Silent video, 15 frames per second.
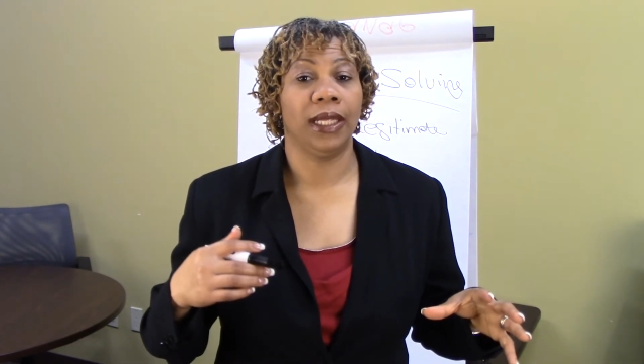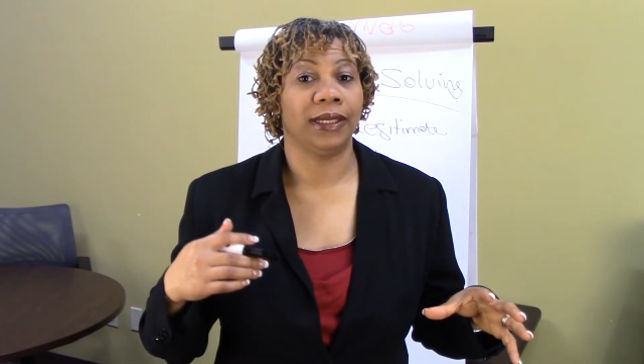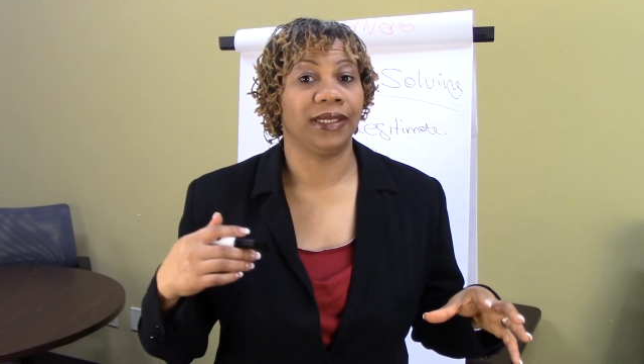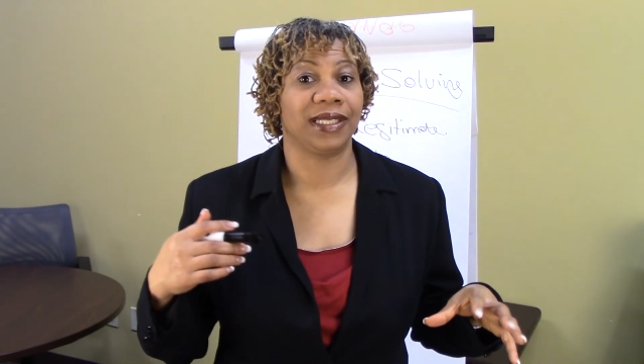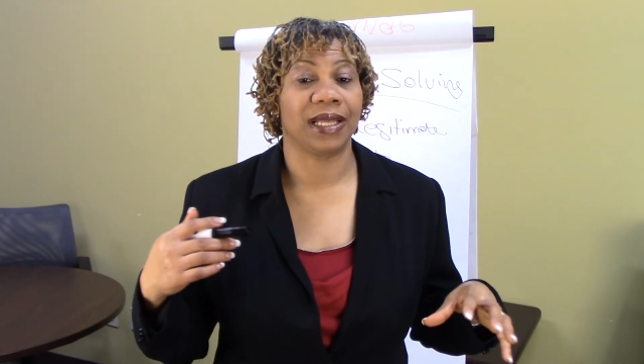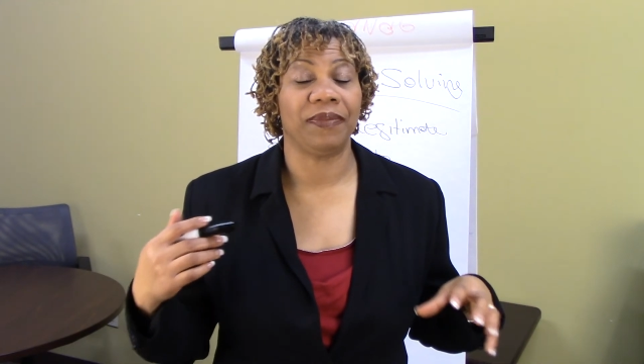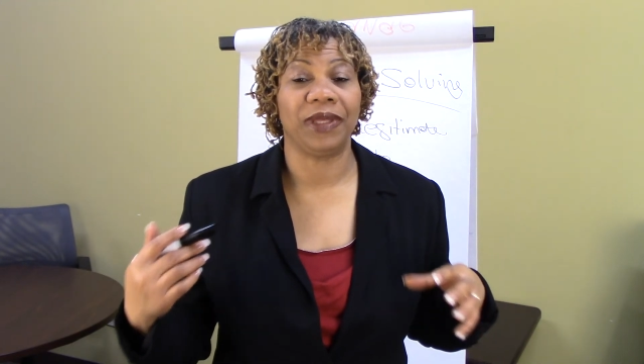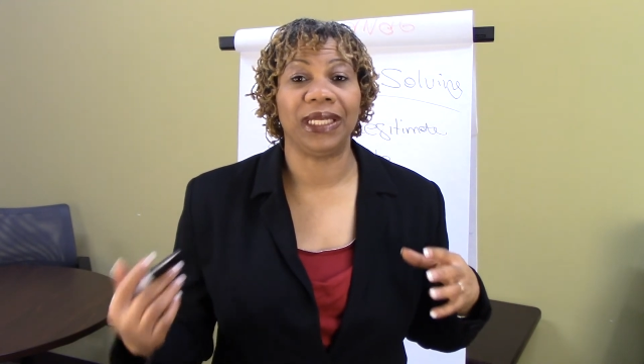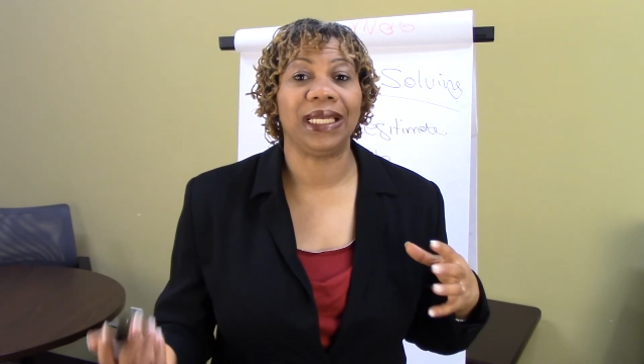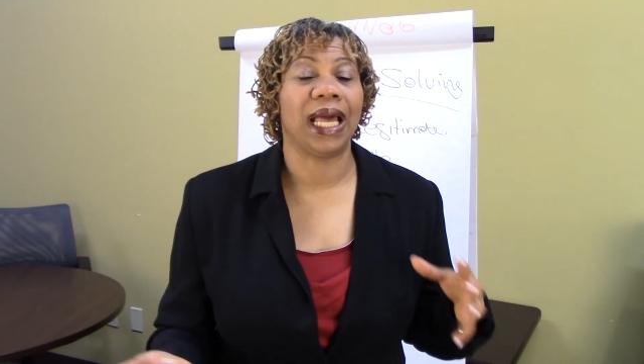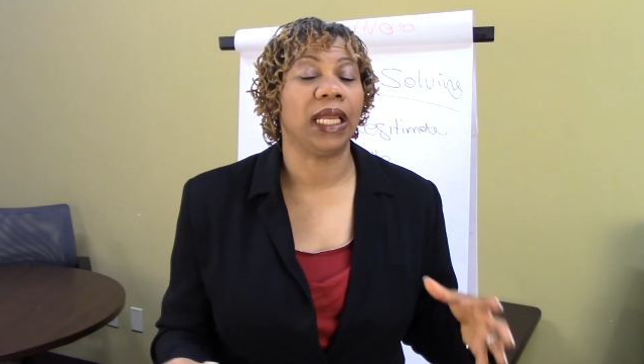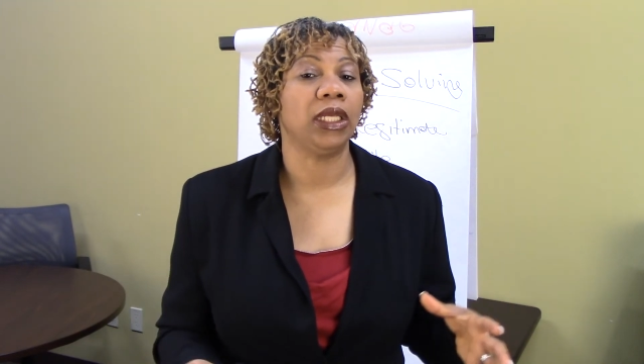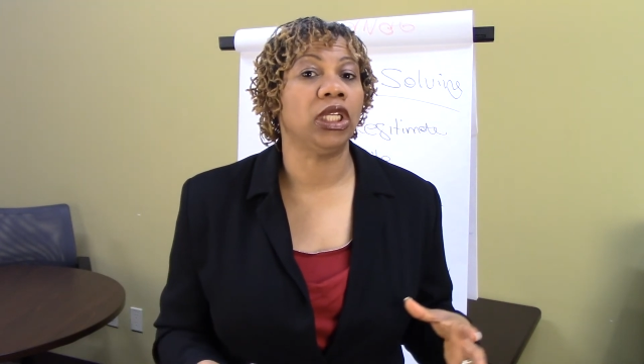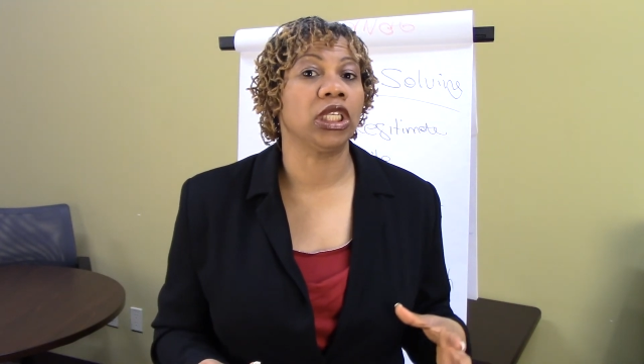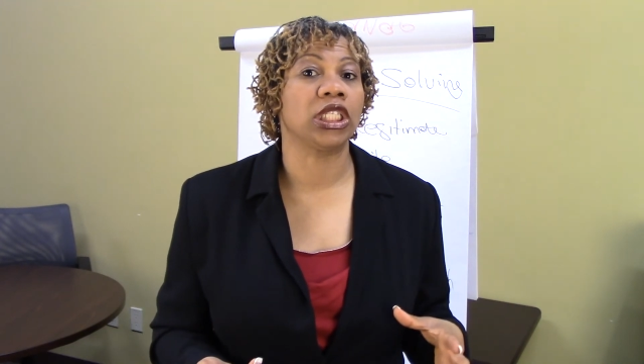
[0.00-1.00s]
something
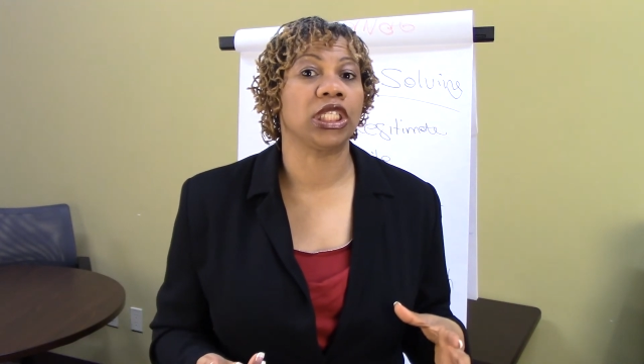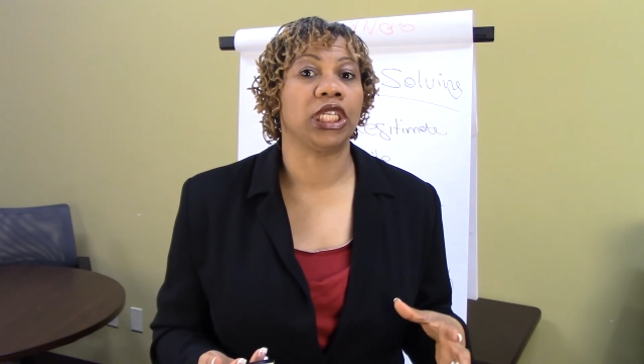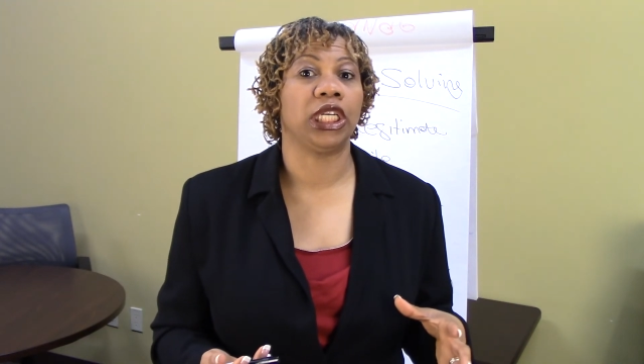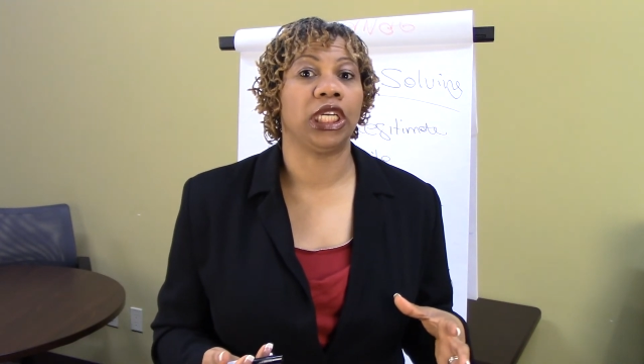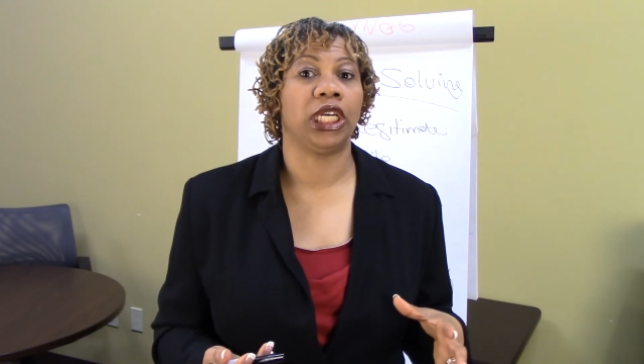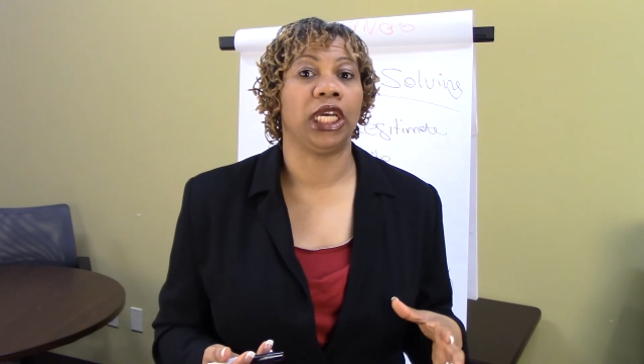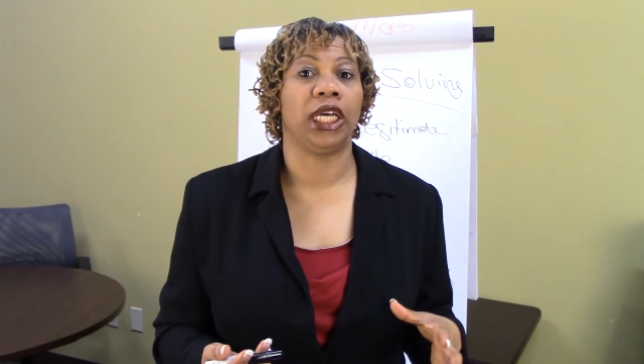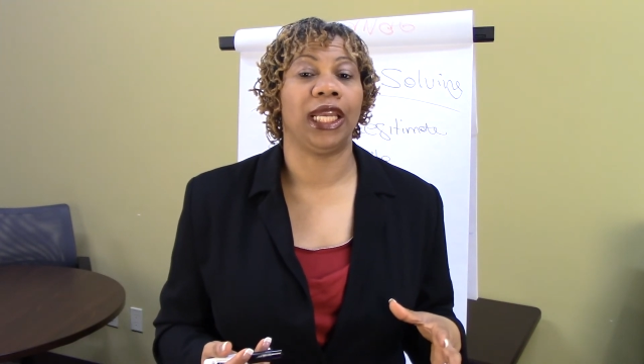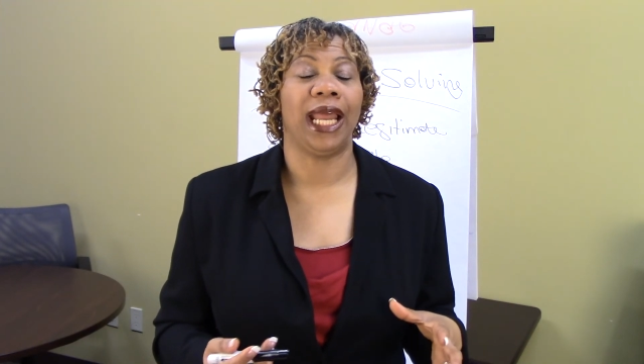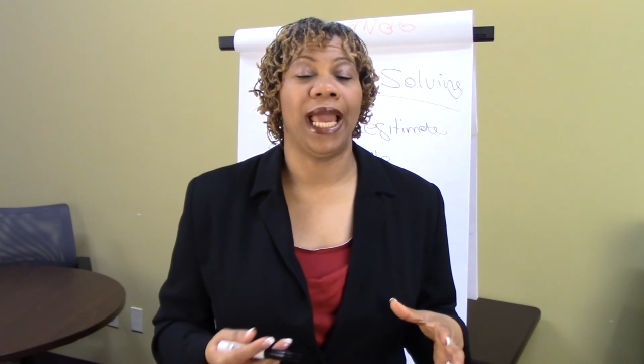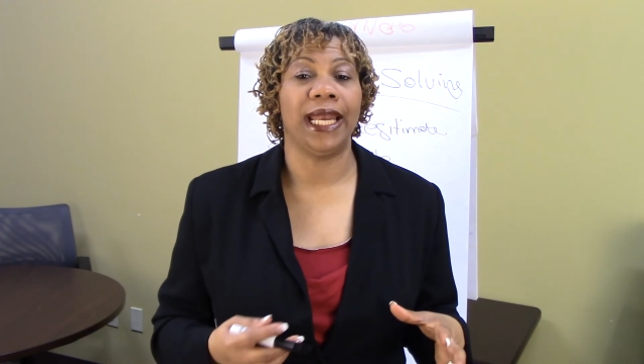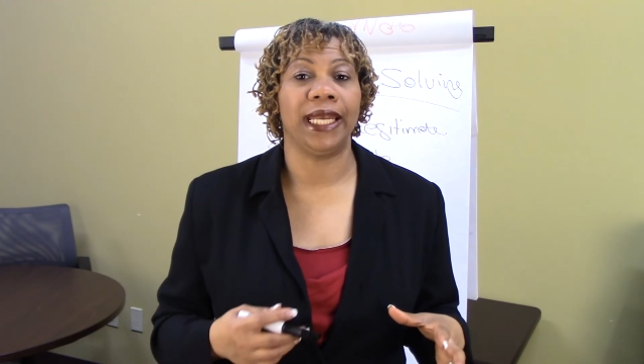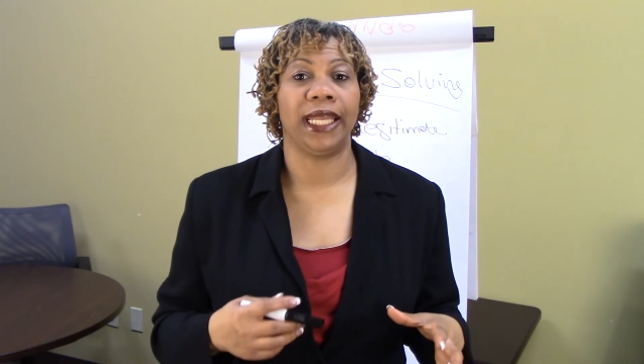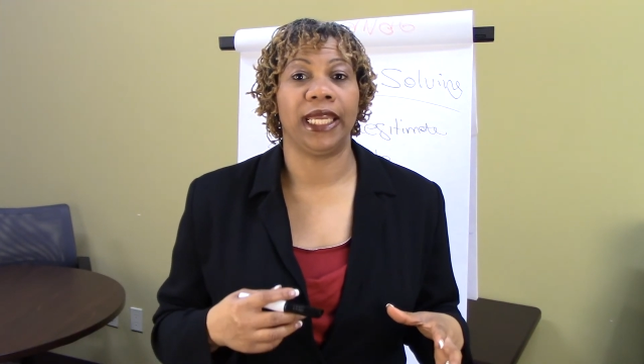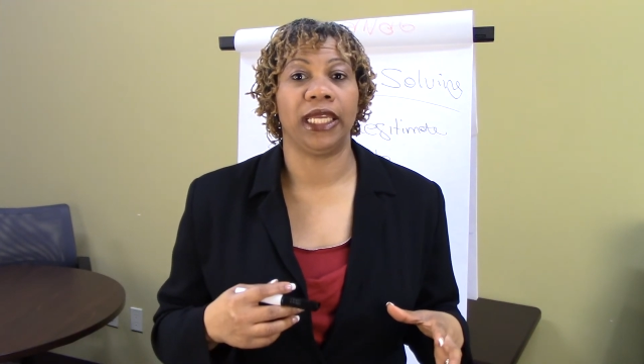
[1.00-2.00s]
that looks good,
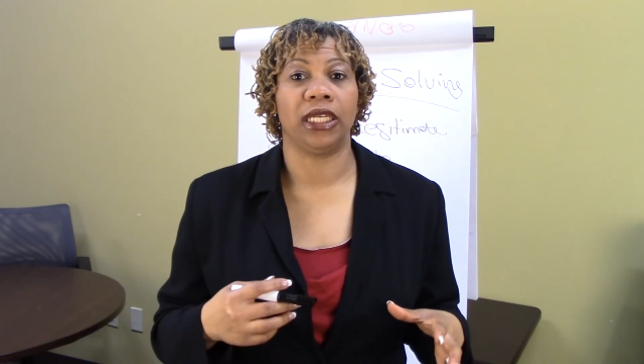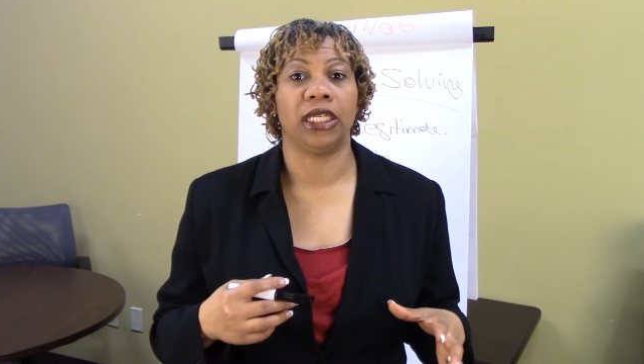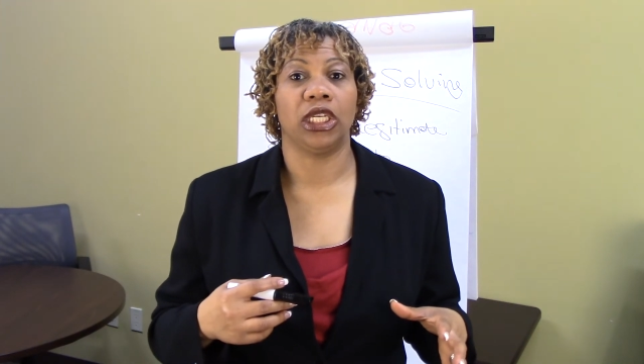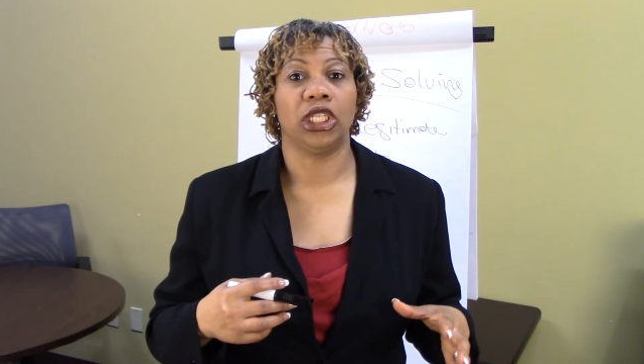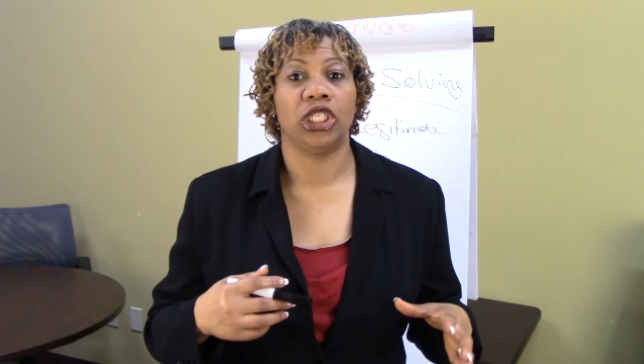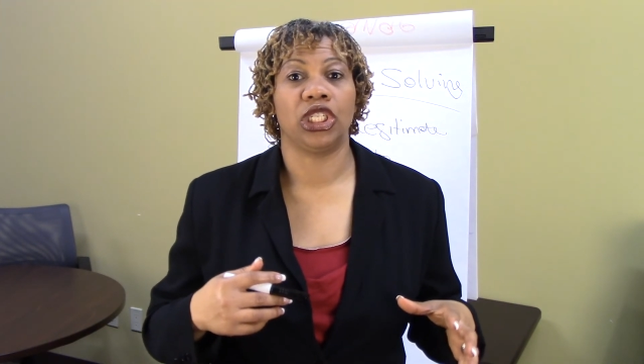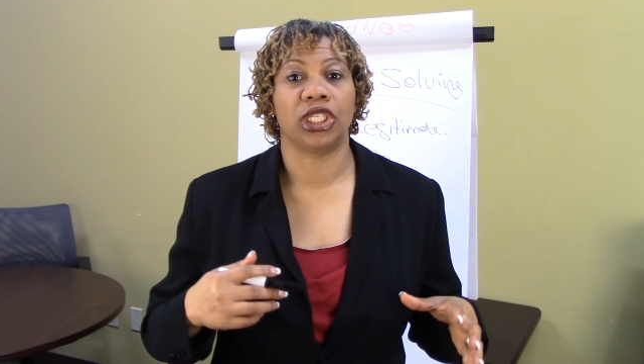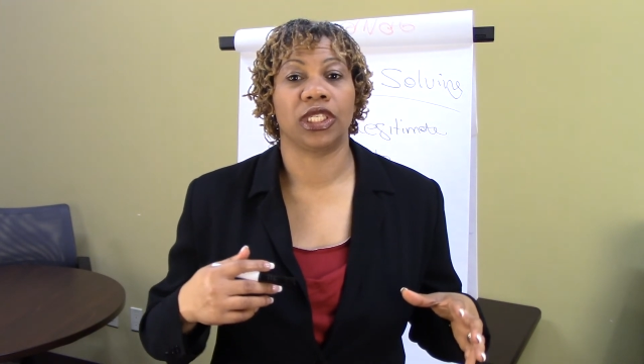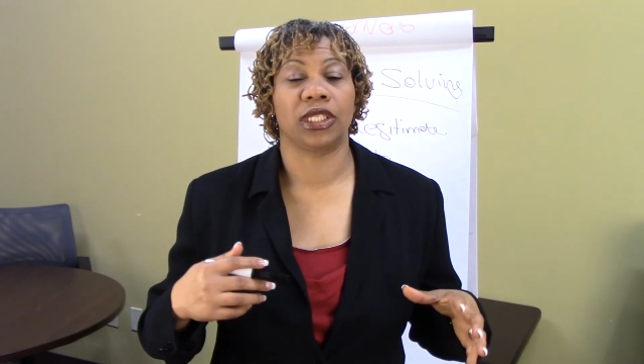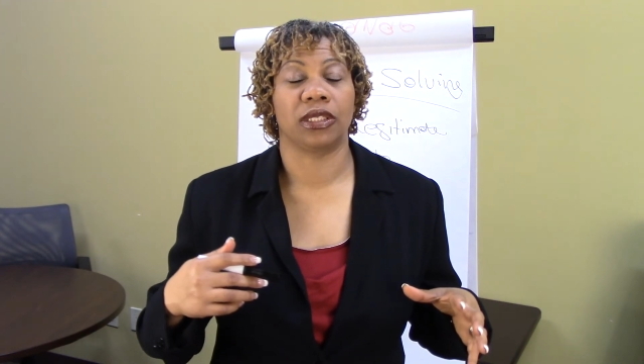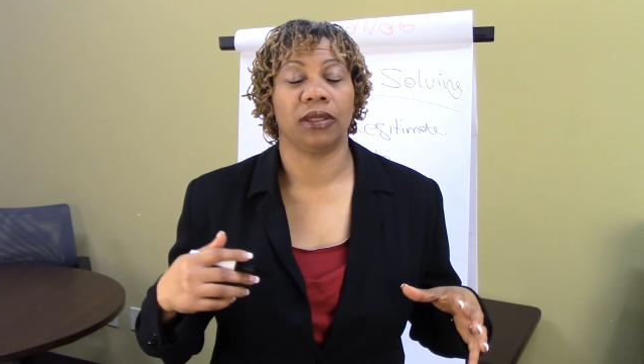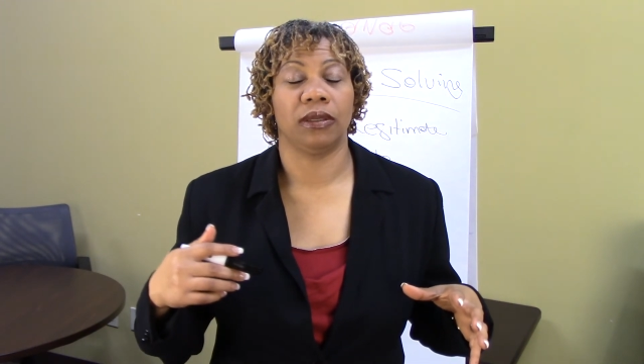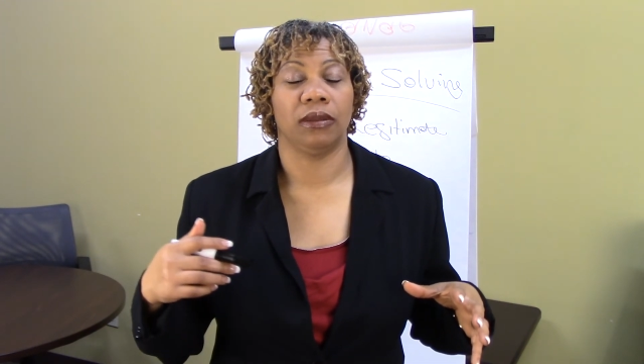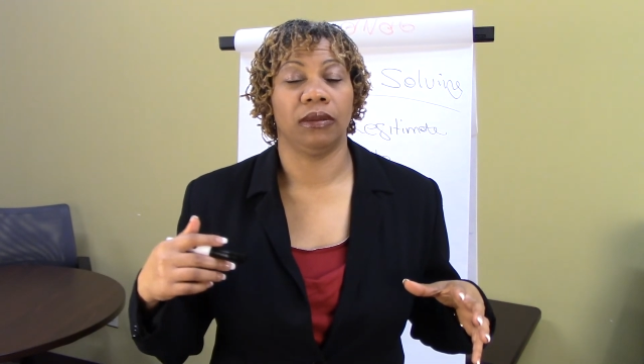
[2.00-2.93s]
and they just,